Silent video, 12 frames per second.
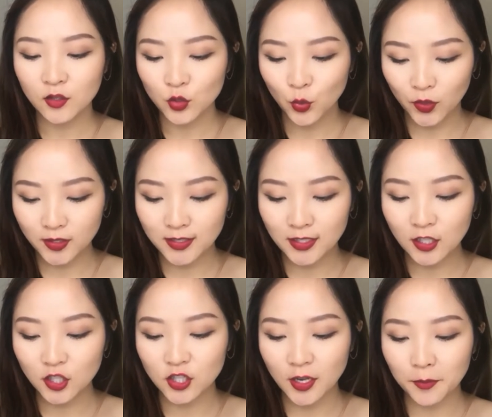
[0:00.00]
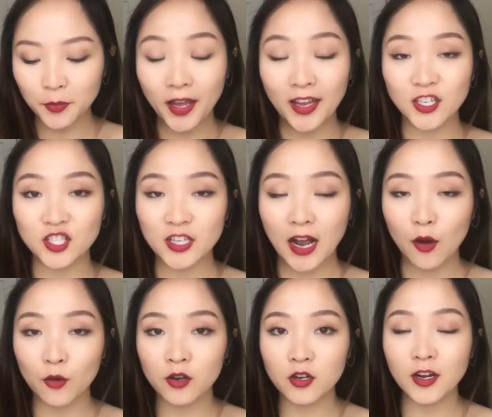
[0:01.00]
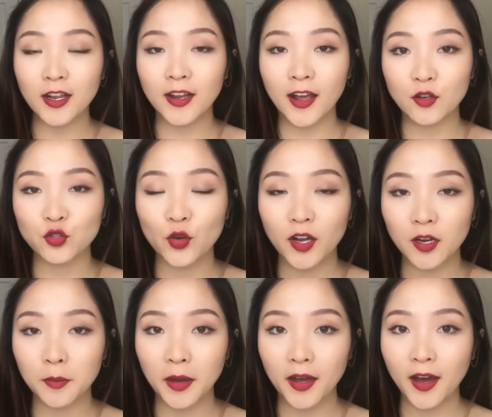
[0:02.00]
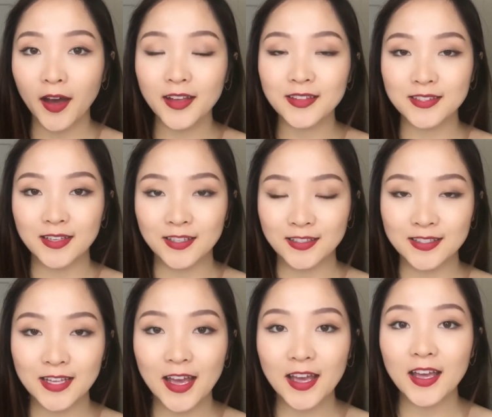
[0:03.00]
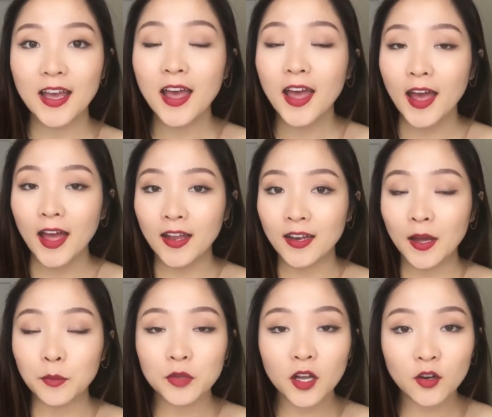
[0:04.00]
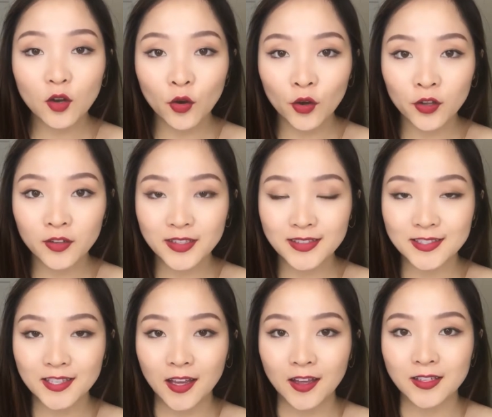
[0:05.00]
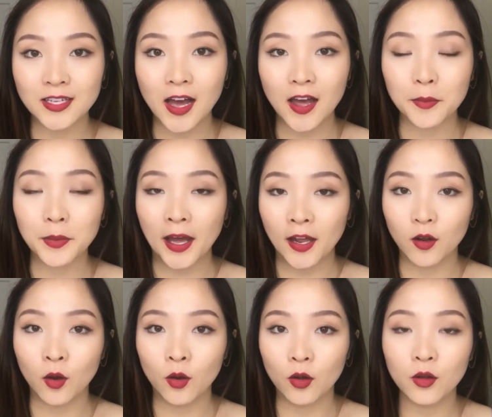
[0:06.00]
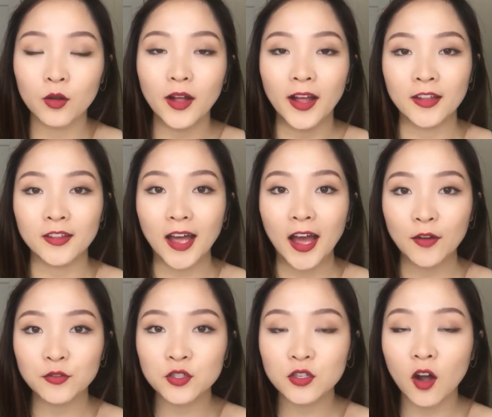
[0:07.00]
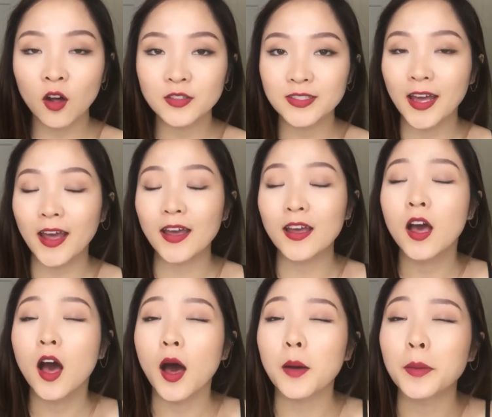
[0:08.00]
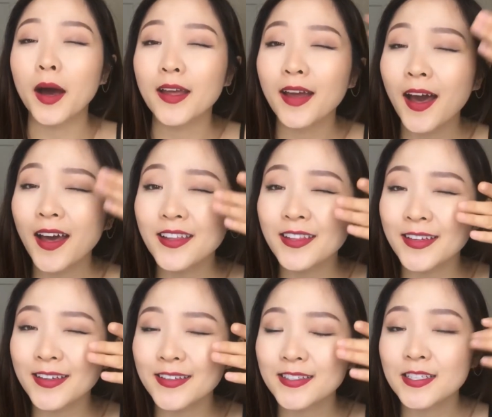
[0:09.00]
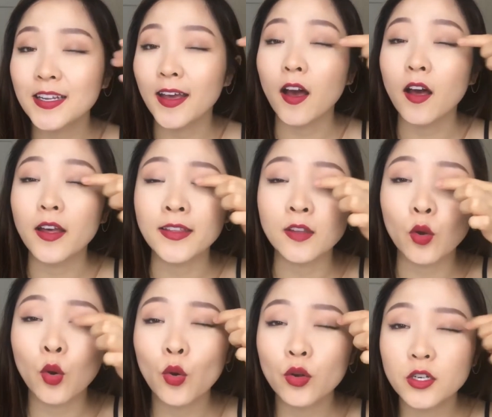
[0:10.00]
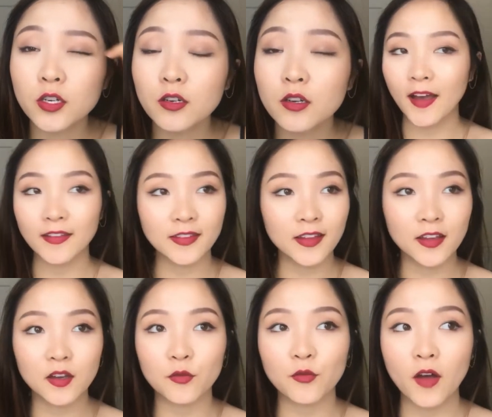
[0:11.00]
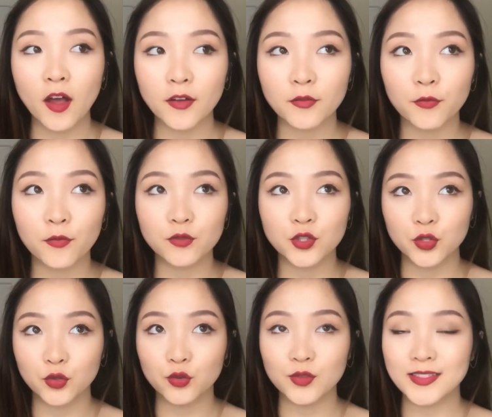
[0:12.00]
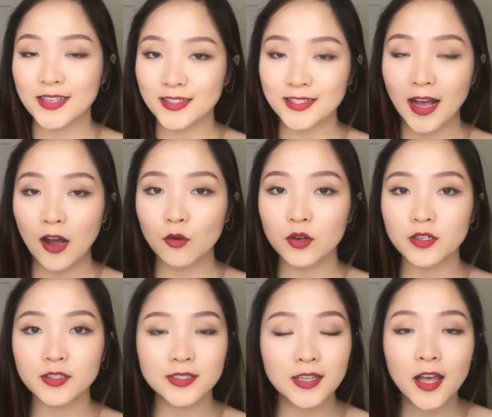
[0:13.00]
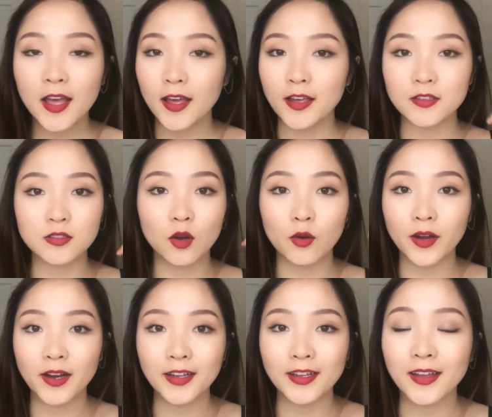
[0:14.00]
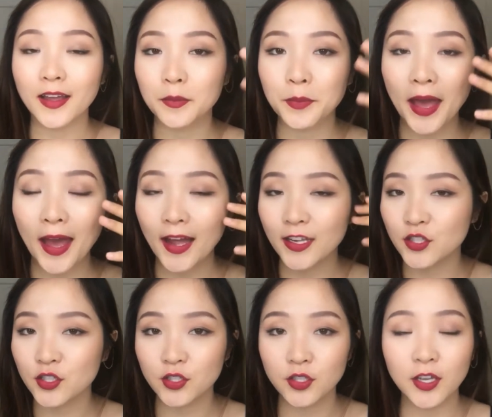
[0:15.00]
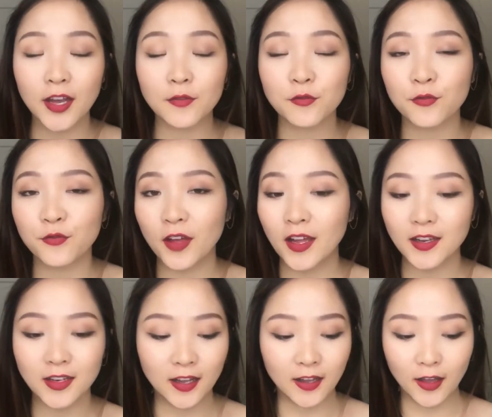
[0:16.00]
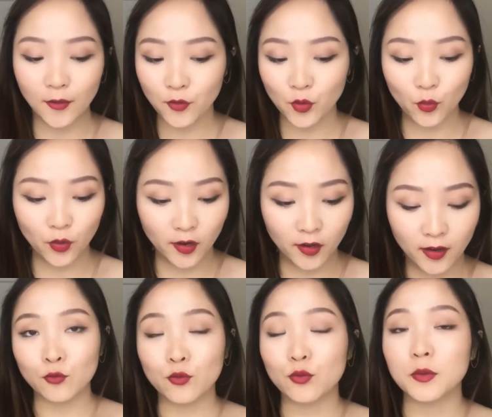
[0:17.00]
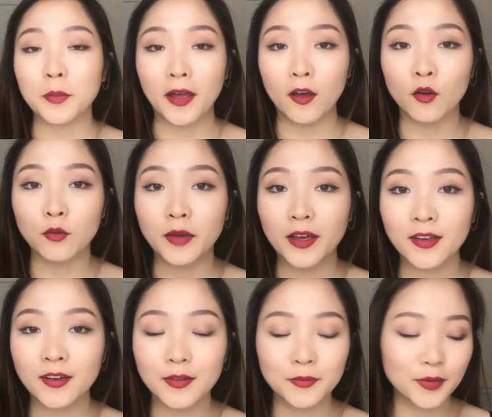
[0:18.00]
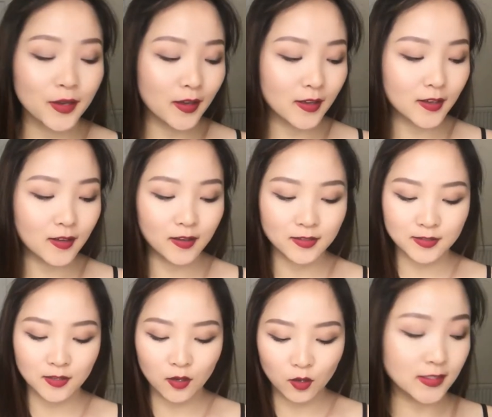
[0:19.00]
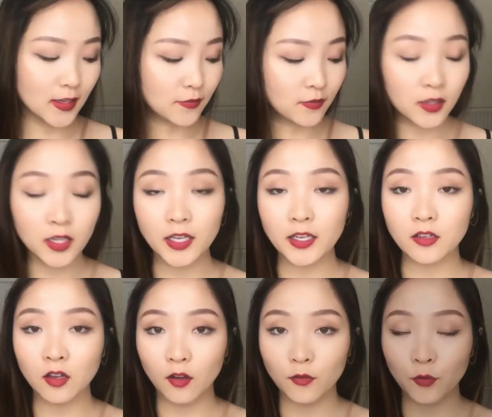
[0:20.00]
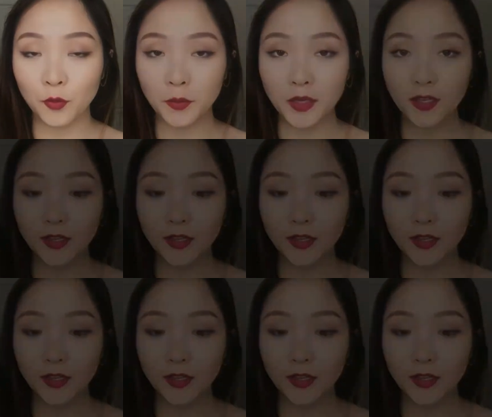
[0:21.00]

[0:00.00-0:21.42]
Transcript: 20 Champagne Shower, and I tried on my eyes at the day. And I'm not oily skin type at all, and after all day on my eyelid in the corner, I think 5 to 6 hours, it's already like patchy and fading everywhere. It ruined my whole makeup, so definitely not for me.